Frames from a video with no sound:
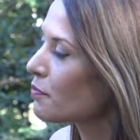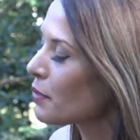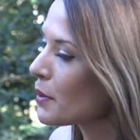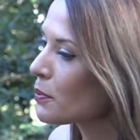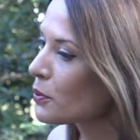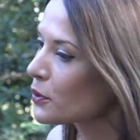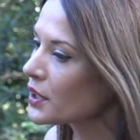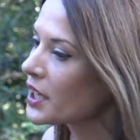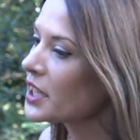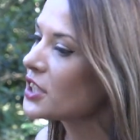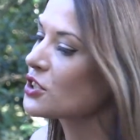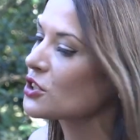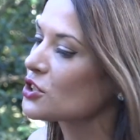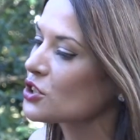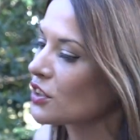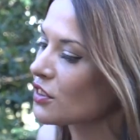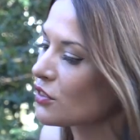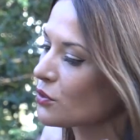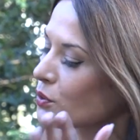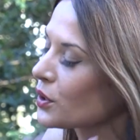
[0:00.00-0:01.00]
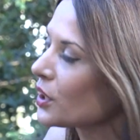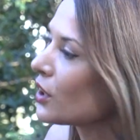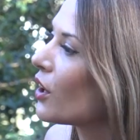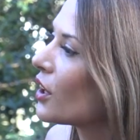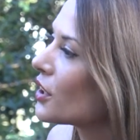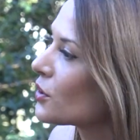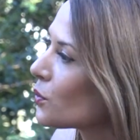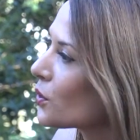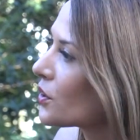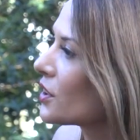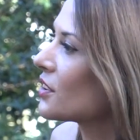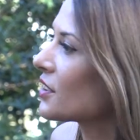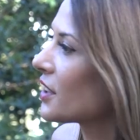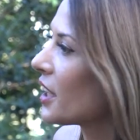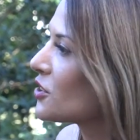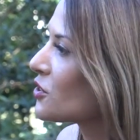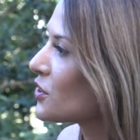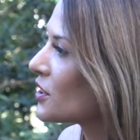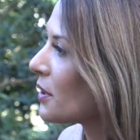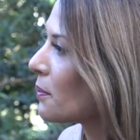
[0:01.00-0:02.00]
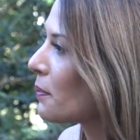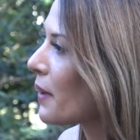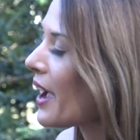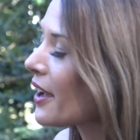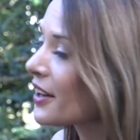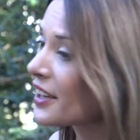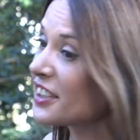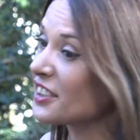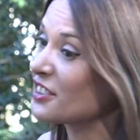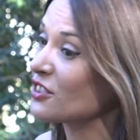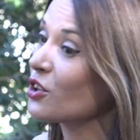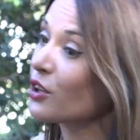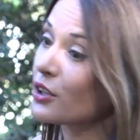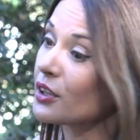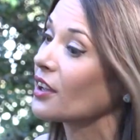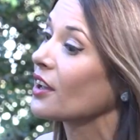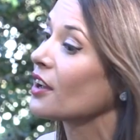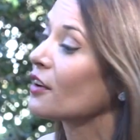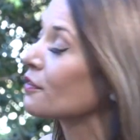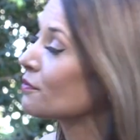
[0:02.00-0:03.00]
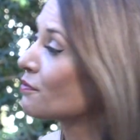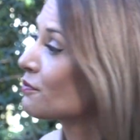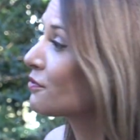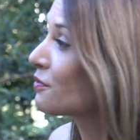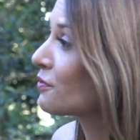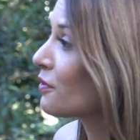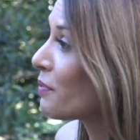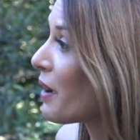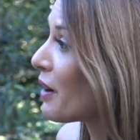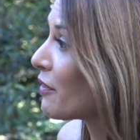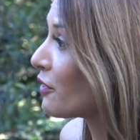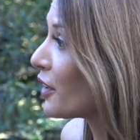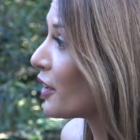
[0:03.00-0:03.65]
People need to just realise what this country's about. And it's not about